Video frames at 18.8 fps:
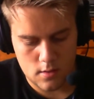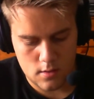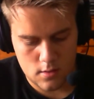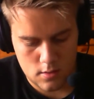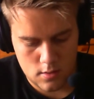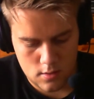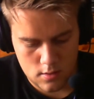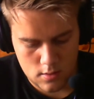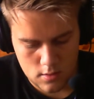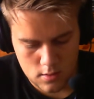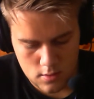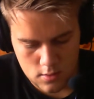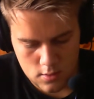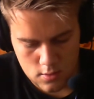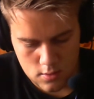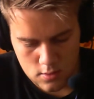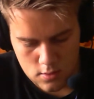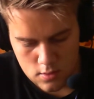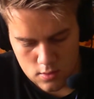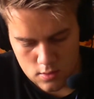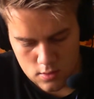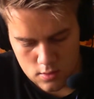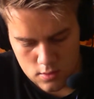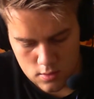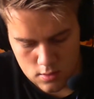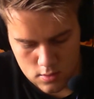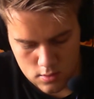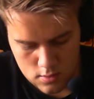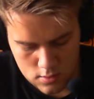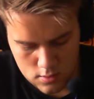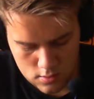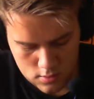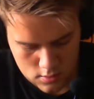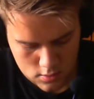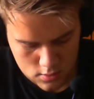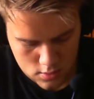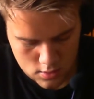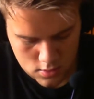
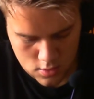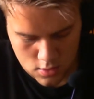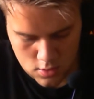[no speech]